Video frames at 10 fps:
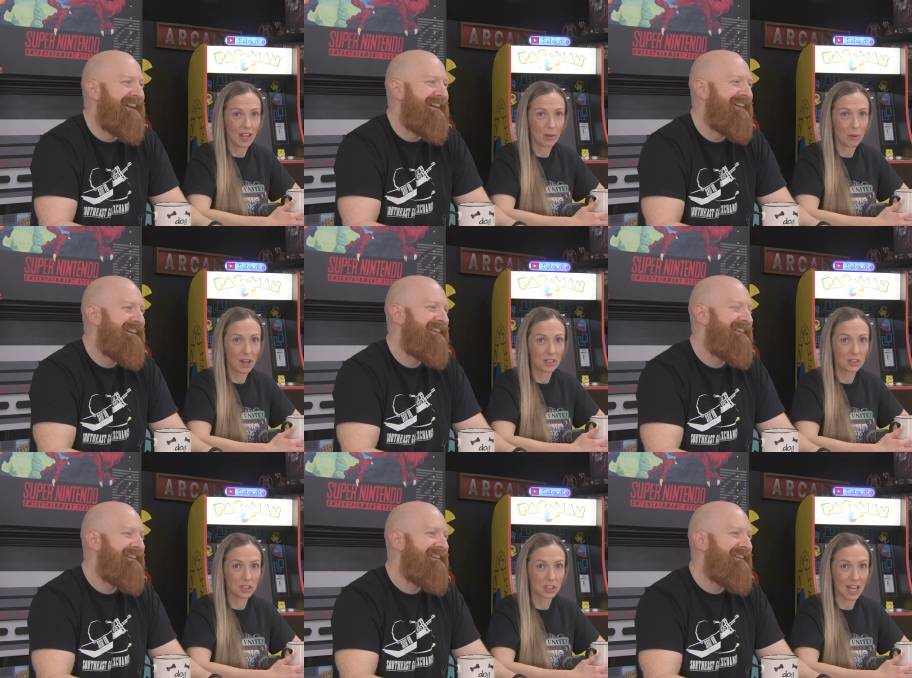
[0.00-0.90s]
Speaker 1: like,
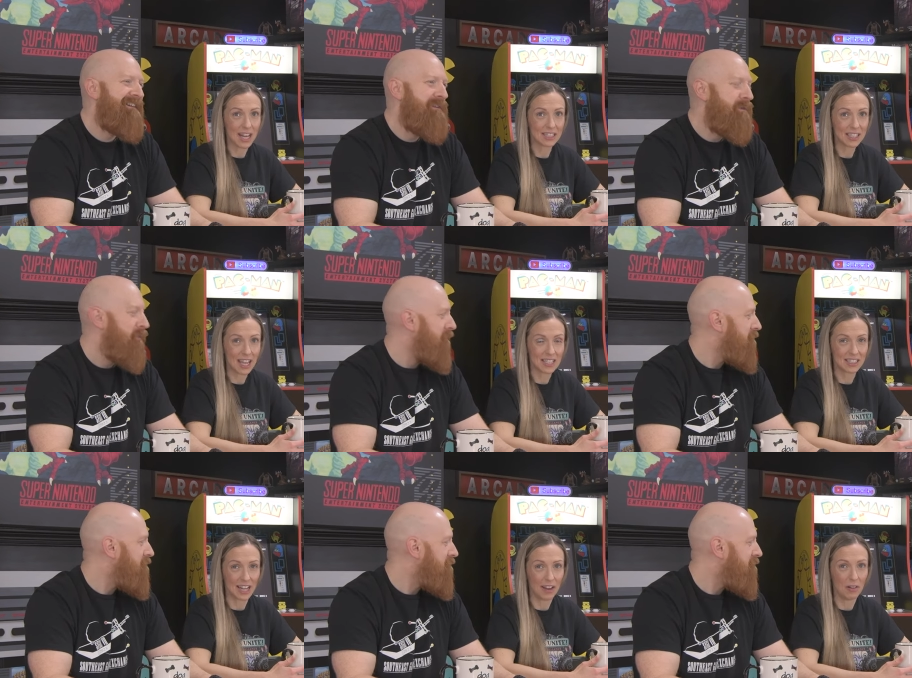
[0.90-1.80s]
"Where's your glass
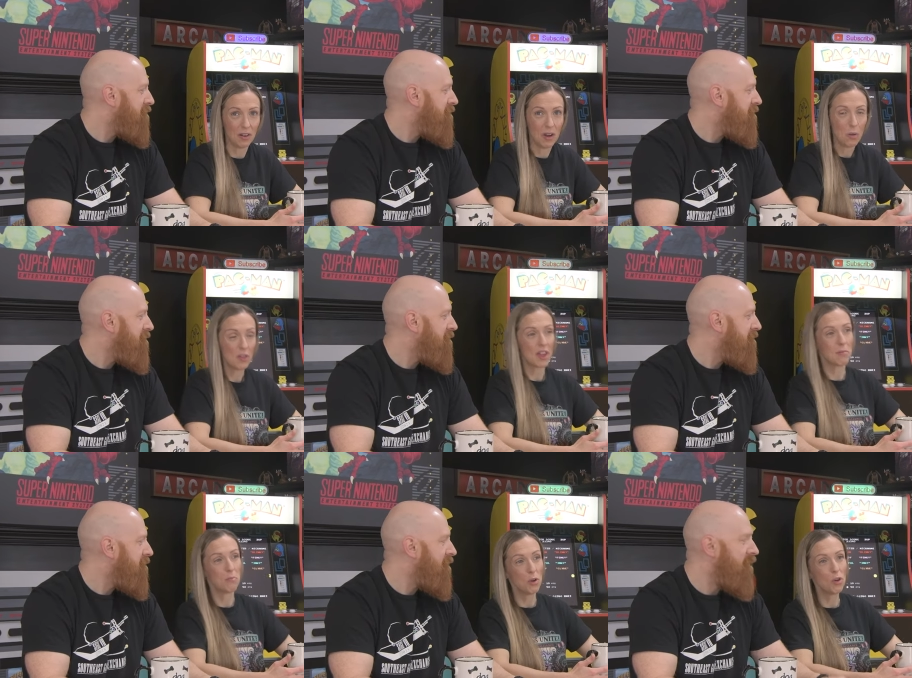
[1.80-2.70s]
case now?" Well,
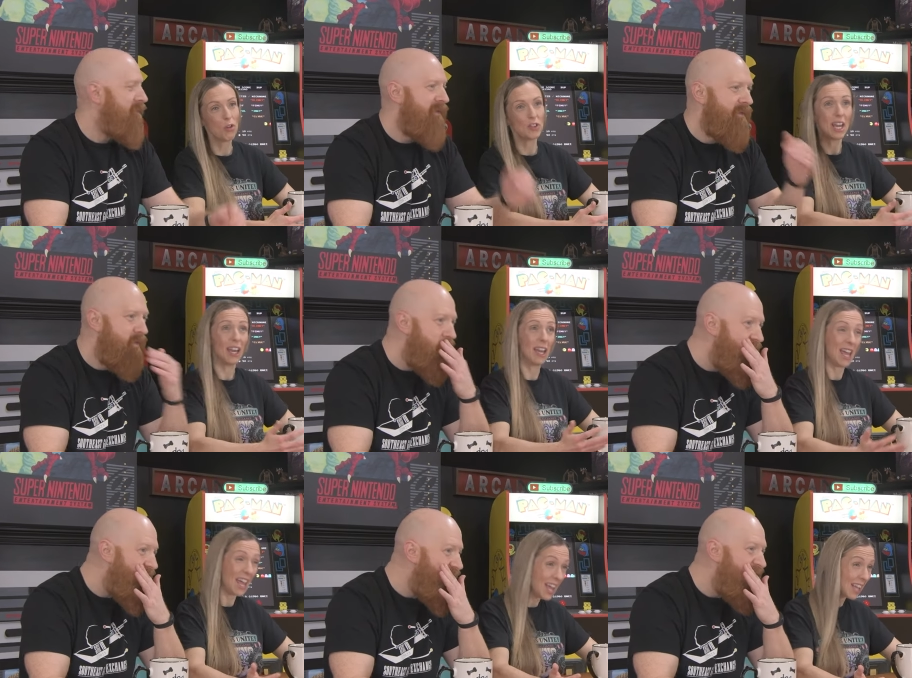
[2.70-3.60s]
they moved
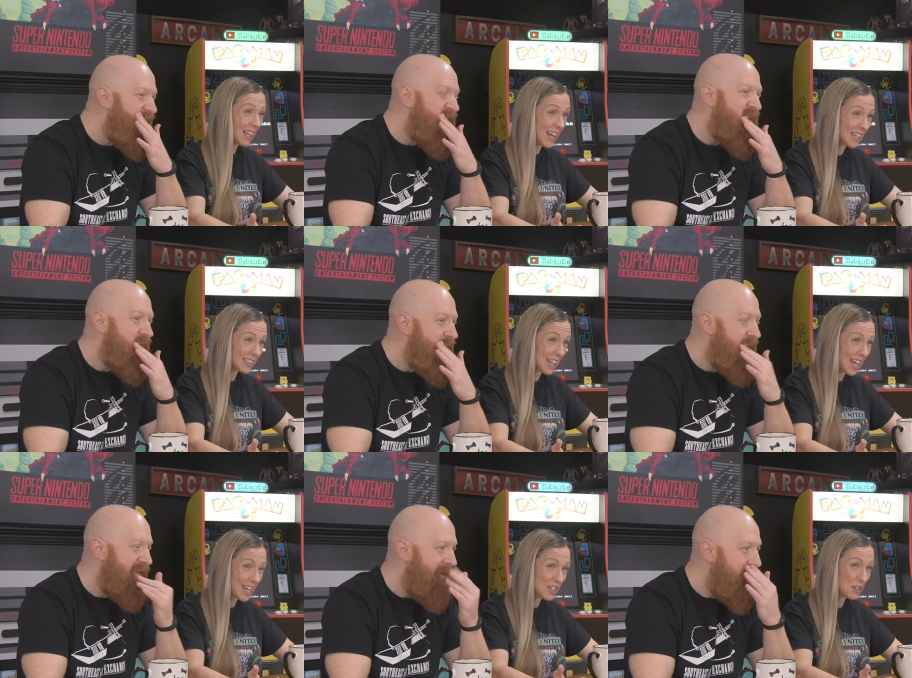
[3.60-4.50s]
a glass
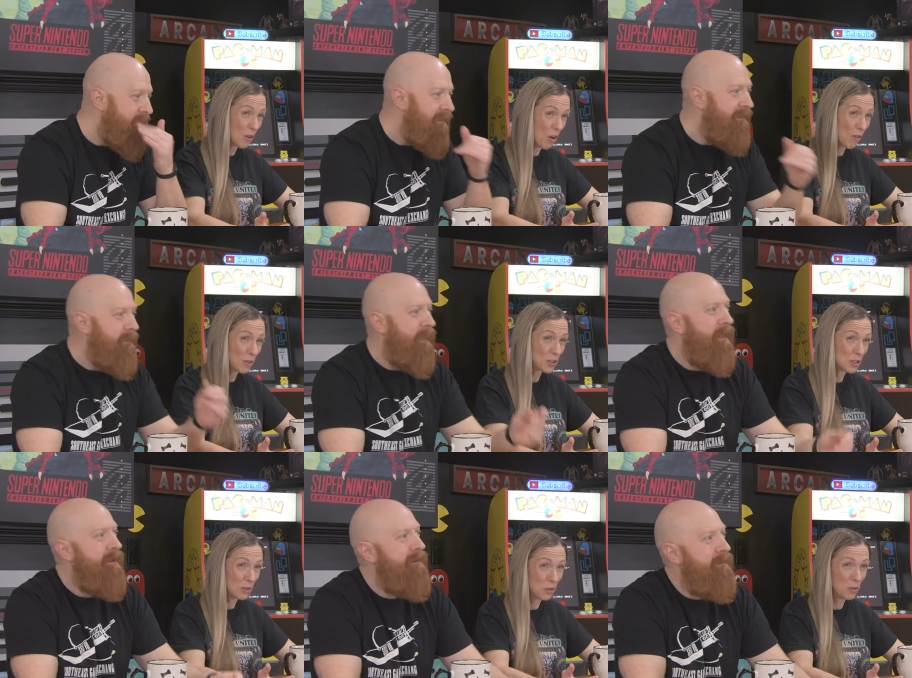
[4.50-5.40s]
case over
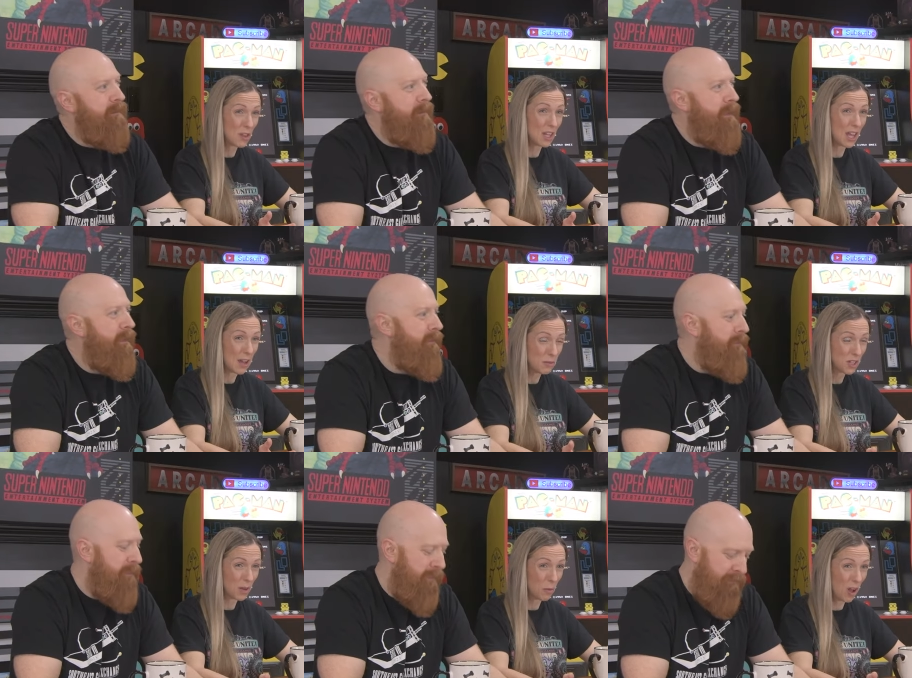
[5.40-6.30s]
to the
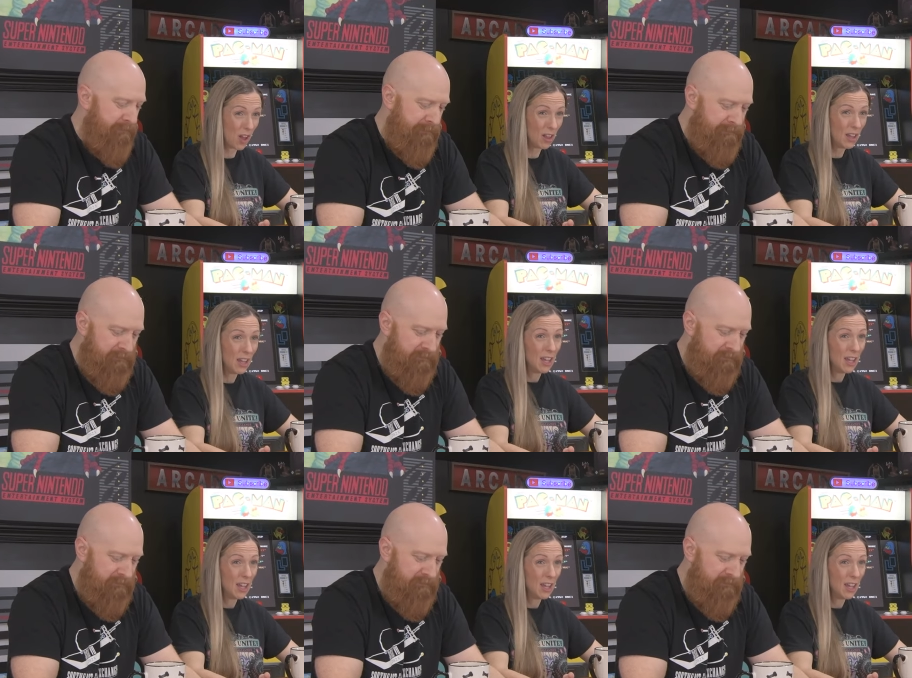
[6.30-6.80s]
outside wall,